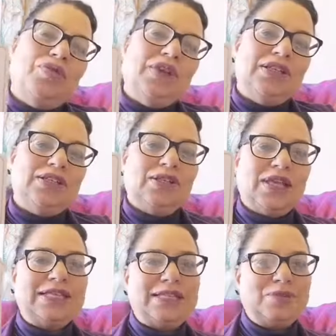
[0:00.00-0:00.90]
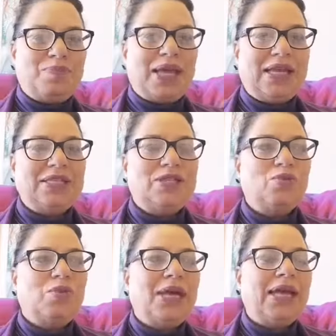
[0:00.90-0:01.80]
into that space
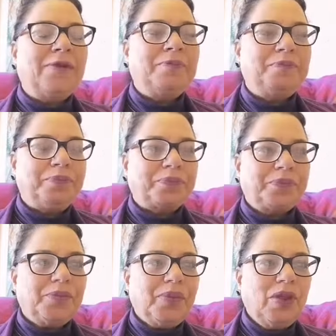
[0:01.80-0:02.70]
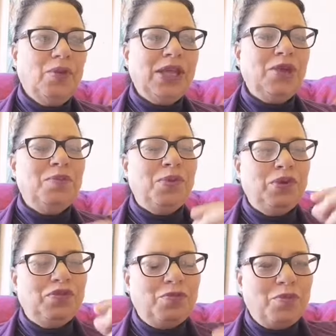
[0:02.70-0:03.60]
where you
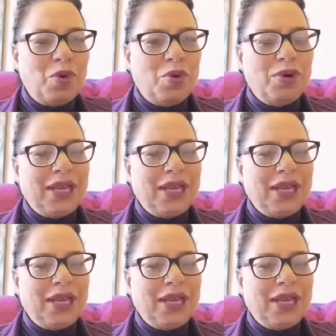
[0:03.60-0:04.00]
move more